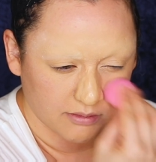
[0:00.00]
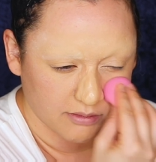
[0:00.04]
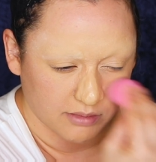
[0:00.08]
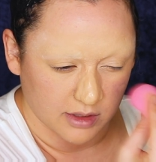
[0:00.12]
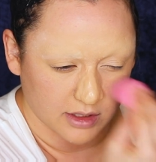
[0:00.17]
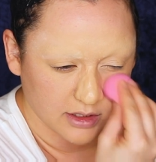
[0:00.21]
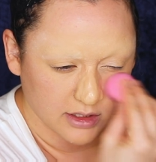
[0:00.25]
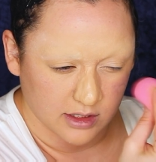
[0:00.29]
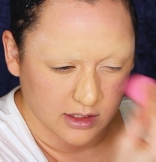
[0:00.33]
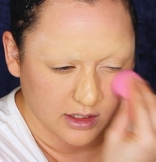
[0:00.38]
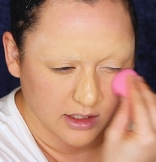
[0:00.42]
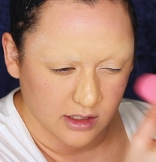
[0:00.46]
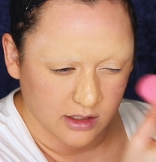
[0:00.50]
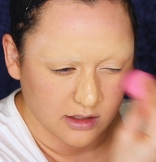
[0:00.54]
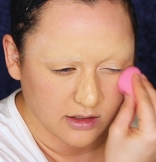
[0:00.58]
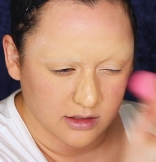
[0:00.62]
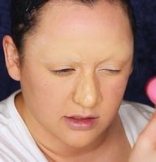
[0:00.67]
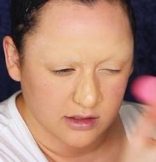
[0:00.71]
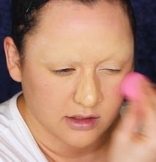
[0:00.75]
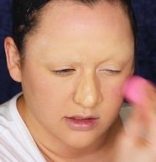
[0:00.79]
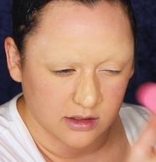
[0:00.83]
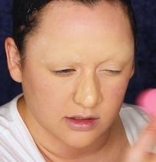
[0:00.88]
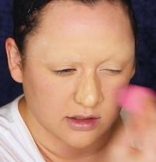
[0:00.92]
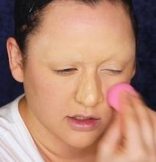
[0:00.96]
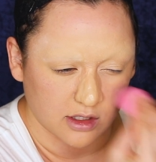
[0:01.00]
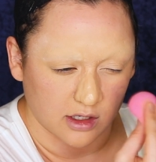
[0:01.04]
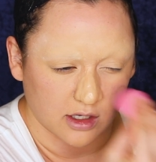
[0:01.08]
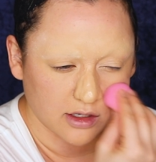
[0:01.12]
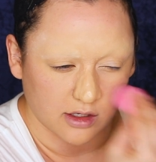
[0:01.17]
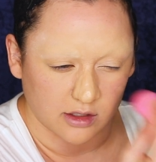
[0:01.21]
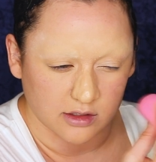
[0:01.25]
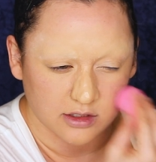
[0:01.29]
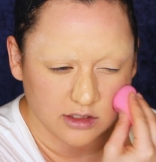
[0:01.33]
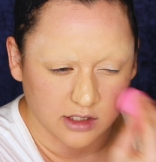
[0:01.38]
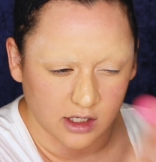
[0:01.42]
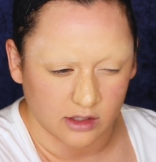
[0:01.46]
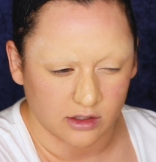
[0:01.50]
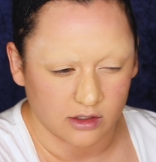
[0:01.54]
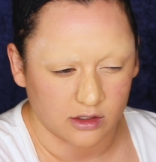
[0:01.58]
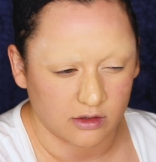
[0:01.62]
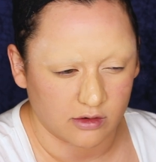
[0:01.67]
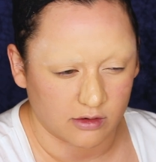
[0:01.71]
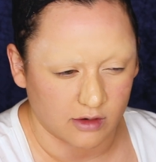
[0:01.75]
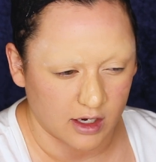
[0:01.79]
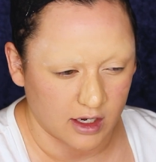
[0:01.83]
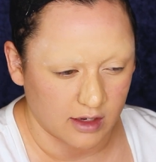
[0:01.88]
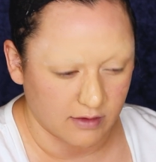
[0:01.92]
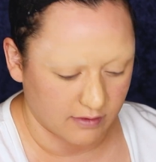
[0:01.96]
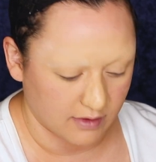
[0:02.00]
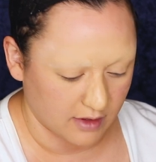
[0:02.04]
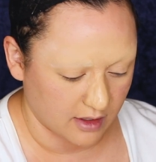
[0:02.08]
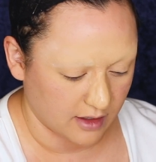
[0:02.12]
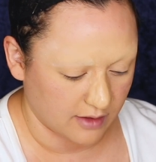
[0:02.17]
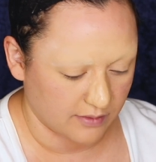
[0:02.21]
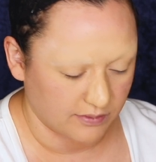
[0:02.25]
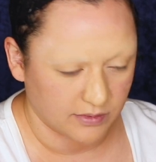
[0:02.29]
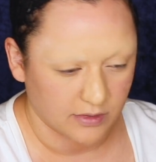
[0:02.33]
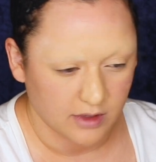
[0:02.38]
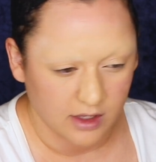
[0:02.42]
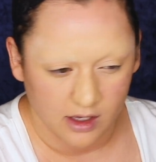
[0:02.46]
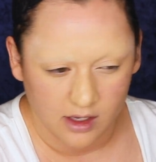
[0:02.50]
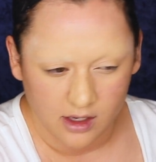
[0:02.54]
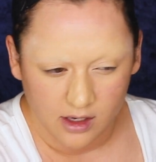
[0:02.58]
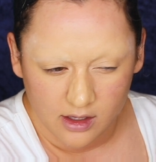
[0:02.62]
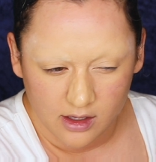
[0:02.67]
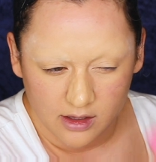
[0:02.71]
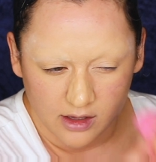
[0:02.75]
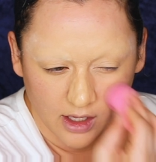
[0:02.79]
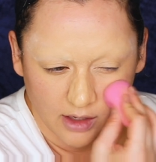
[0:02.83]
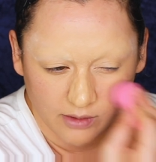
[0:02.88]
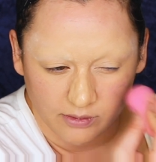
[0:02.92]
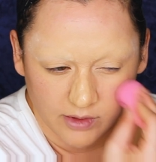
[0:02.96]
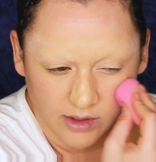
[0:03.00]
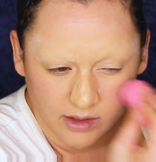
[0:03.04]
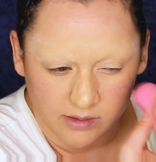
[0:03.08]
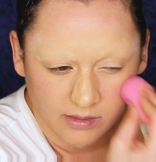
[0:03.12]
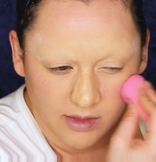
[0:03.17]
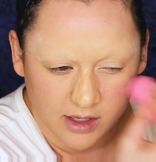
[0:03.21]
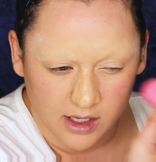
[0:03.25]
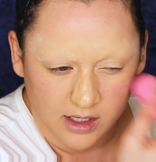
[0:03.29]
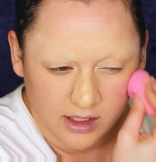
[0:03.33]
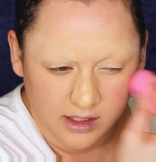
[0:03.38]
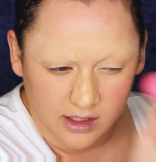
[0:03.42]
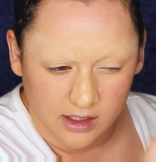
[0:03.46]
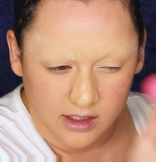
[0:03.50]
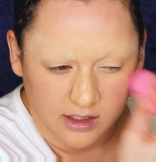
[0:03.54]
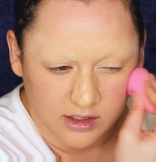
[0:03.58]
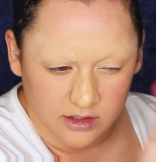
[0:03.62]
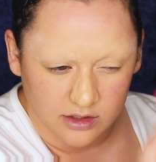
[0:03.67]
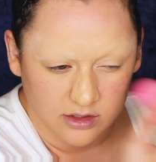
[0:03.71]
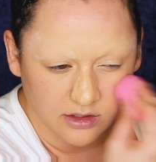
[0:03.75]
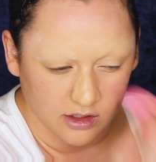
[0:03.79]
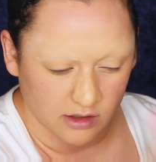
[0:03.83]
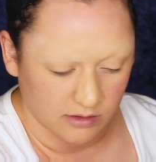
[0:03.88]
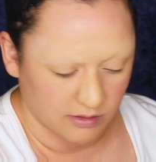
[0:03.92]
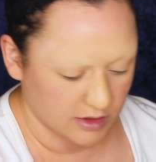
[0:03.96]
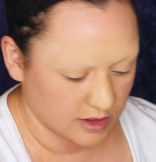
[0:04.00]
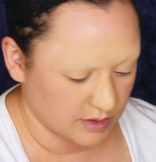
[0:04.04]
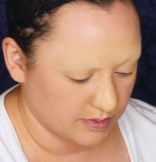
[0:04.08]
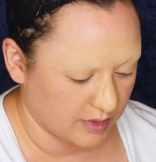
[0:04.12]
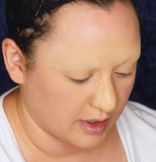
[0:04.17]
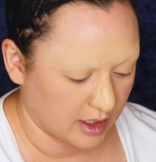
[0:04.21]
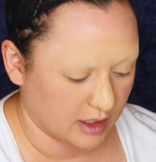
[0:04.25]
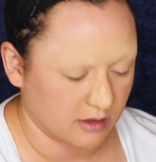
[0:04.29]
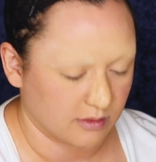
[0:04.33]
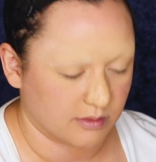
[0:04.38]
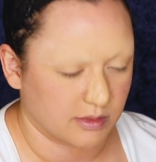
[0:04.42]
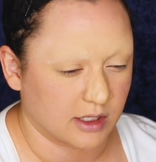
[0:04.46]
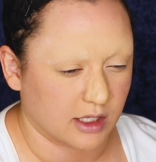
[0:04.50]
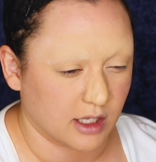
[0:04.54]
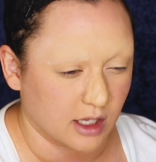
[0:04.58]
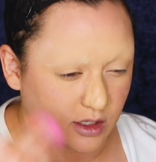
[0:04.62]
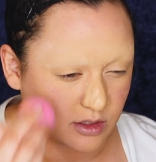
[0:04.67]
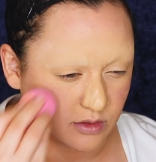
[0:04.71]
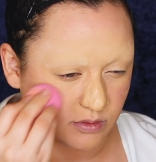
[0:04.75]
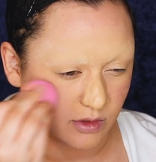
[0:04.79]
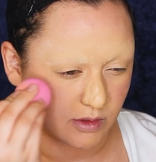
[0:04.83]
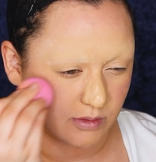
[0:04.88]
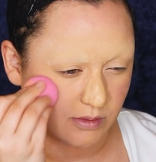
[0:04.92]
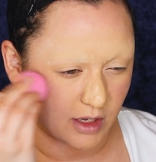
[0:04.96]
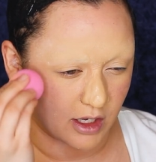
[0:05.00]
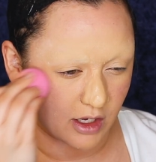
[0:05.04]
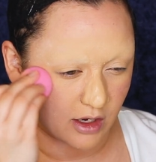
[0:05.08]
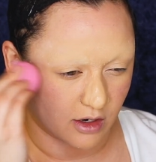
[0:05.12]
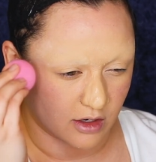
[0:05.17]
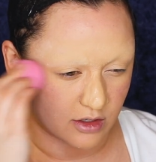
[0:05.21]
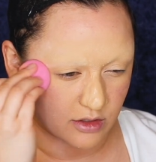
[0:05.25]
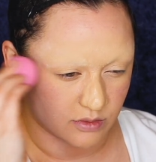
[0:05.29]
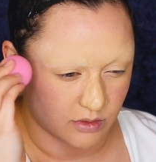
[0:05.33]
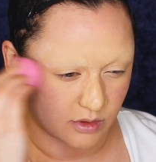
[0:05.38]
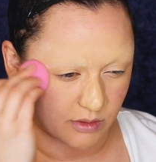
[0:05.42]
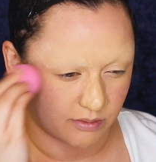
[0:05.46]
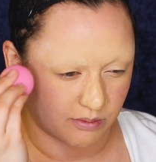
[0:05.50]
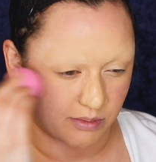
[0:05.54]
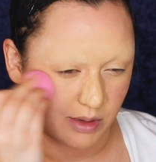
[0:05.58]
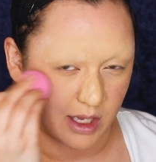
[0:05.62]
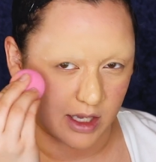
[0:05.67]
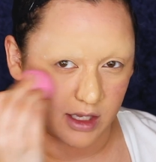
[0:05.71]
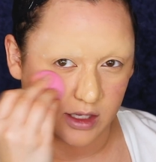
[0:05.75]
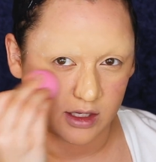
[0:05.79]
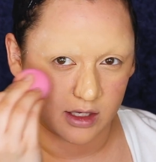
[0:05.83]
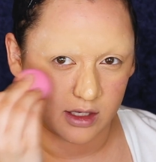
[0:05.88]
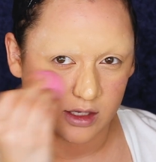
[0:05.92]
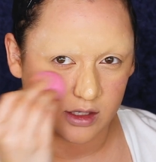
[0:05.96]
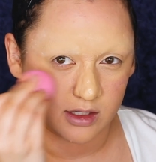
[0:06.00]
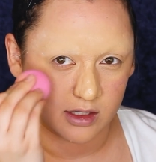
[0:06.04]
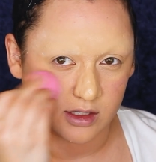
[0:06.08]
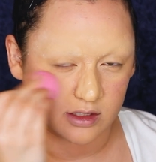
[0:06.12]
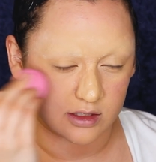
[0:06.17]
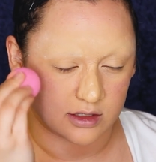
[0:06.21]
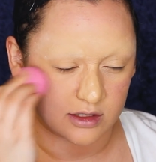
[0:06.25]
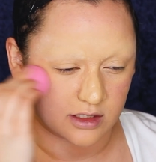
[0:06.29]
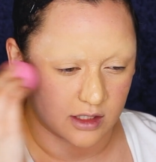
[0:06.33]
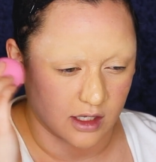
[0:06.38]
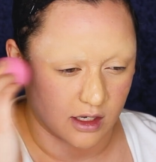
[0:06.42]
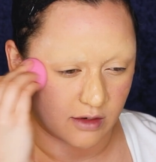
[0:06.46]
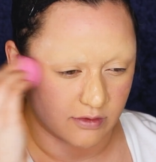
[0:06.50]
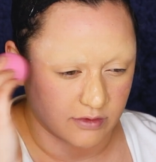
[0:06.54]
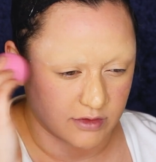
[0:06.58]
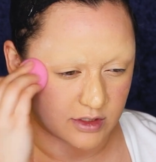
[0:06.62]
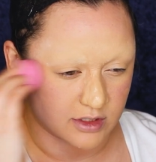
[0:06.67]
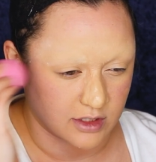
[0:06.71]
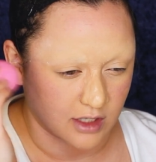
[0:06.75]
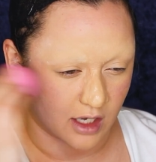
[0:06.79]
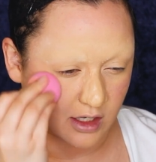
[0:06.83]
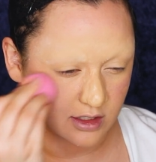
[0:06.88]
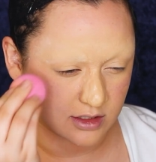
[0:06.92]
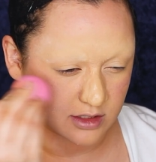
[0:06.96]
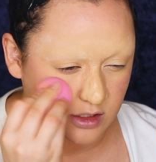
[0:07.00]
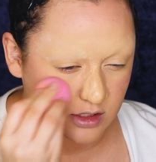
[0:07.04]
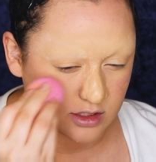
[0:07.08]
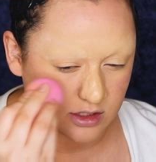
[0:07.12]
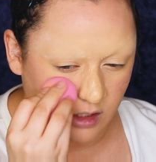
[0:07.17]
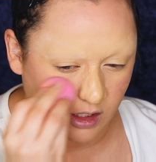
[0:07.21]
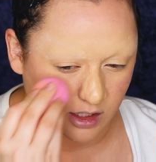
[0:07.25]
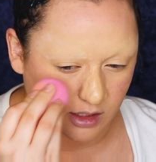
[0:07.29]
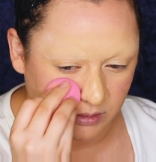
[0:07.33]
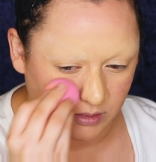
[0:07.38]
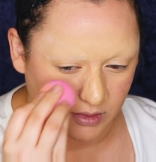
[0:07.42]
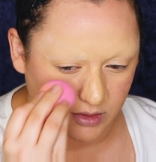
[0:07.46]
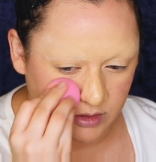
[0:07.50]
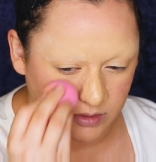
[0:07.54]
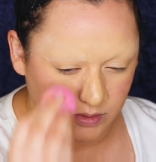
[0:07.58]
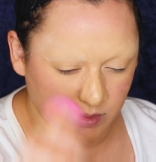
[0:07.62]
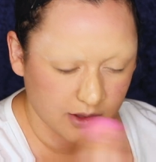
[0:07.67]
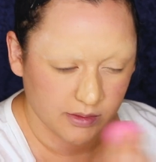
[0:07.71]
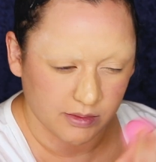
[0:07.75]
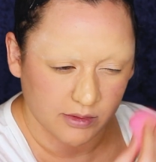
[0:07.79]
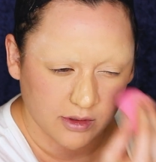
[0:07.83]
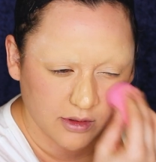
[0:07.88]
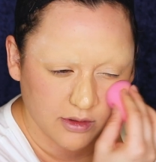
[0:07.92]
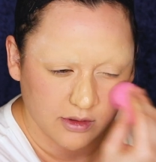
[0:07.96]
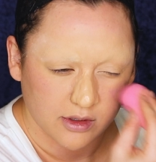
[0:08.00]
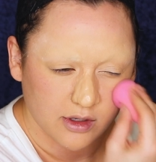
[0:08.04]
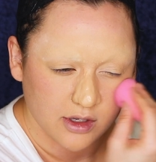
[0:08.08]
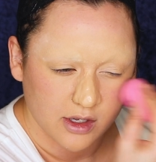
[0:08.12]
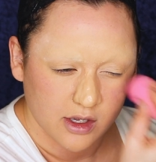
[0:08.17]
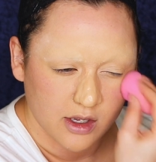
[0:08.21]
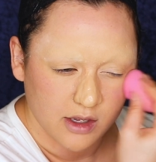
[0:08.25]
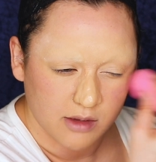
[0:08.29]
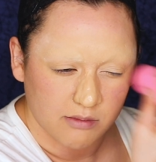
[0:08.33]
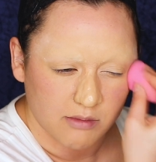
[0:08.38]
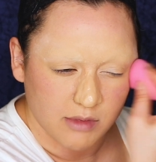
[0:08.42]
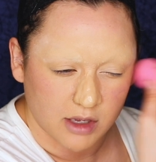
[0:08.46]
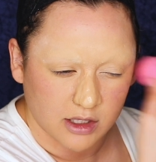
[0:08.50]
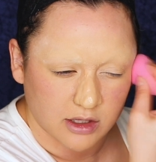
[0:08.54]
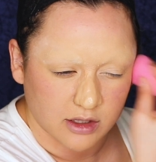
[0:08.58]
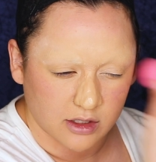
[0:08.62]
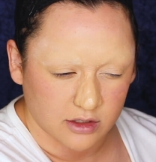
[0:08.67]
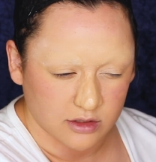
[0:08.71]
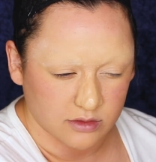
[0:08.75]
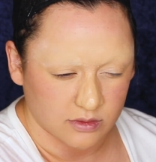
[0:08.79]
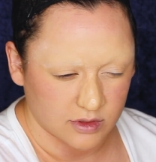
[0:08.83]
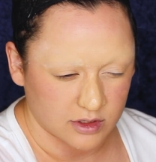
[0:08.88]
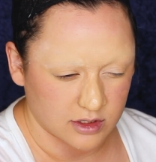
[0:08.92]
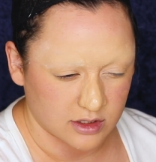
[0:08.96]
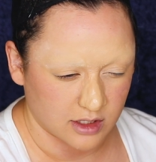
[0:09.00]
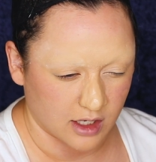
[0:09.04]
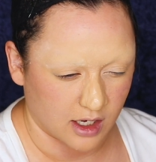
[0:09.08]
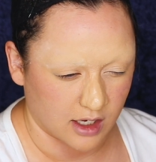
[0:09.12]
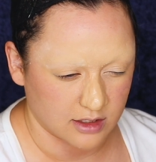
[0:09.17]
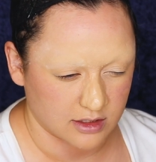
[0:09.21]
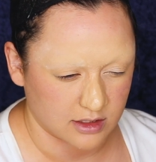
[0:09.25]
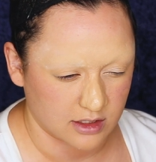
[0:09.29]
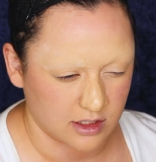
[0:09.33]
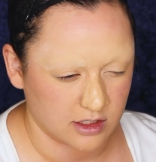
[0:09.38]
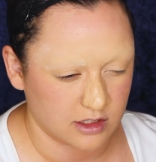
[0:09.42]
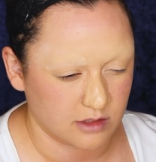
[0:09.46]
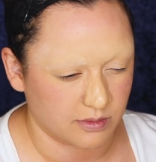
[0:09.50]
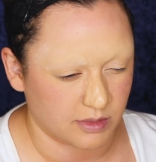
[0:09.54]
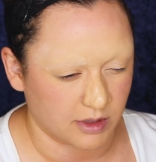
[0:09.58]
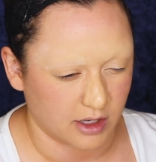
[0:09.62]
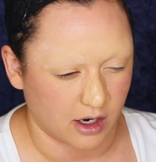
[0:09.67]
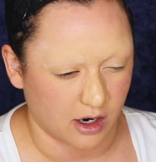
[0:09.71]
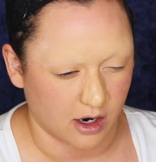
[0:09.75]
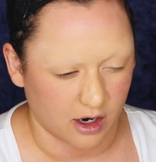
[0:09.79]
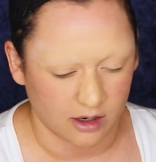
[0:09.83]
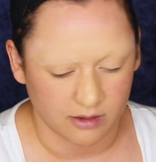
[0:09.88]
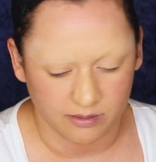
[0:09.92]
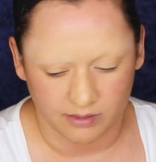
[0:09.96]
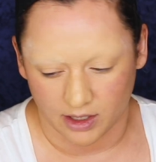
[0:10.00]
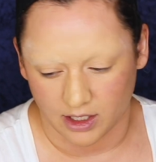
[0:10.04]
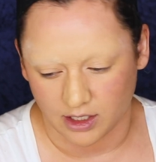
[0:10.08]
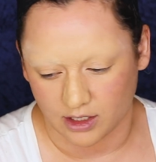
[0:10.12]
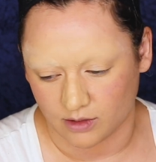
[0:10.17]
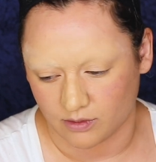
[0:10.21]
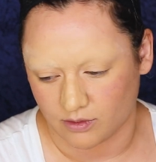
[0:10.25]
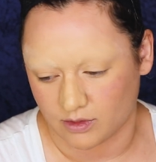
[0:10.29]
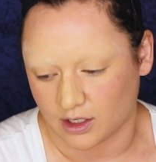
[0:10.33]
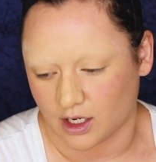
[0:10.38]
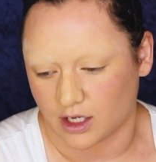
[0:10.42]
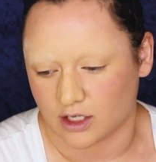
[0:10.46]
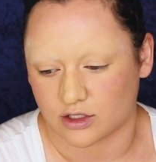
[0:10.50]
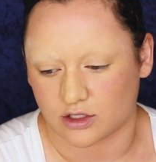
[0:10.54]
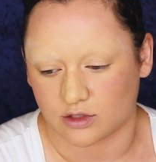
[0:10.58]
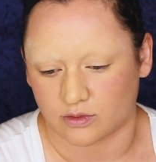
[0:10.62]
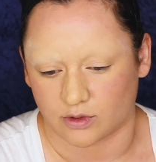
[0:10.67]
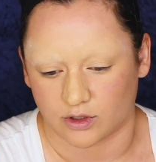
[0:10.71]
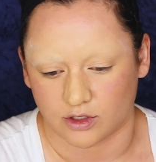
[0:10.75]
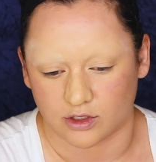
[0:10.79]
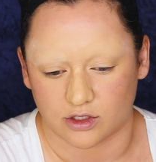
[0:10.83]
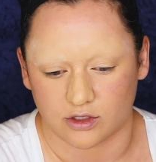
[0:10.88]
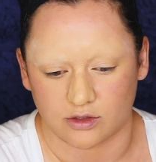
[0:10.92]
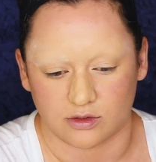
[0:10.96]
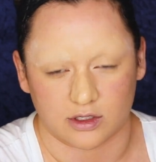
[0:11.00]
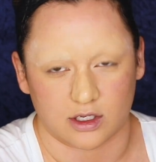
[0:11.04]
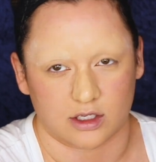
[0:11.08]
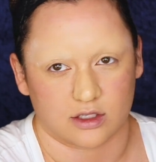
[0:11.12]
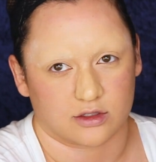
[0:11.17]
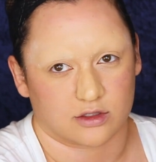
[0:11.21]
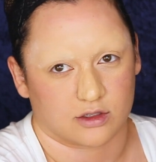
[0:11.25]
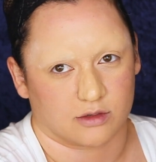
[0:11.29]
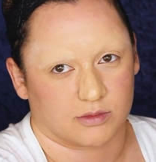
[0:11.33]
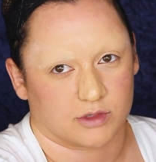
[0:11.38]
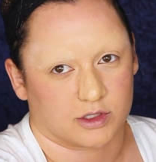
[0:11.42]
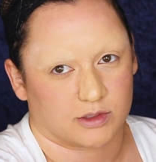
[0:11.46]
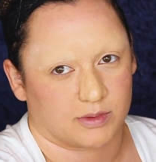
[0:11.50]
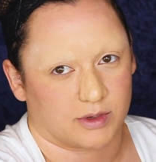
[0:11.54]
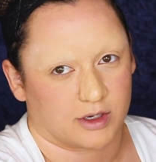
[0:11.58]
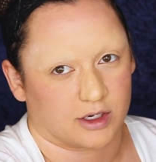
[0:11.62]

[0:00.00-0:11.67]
Biscuits, the Southern gravy that we make is so much better because we make ours with bacon instead of sausage. Like most people make theirs with sausage, but our bacon one, I swear to you, tastes so much